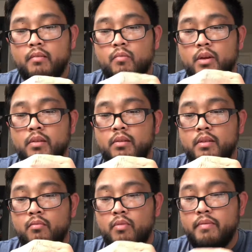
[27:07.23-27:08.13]
whether
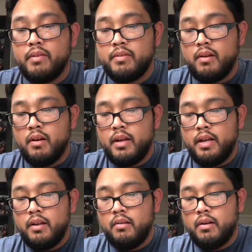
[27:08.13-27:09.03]
the rivets are
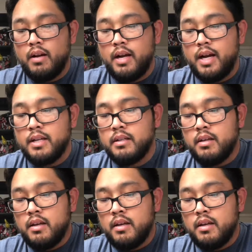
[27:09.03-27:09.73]
in or not.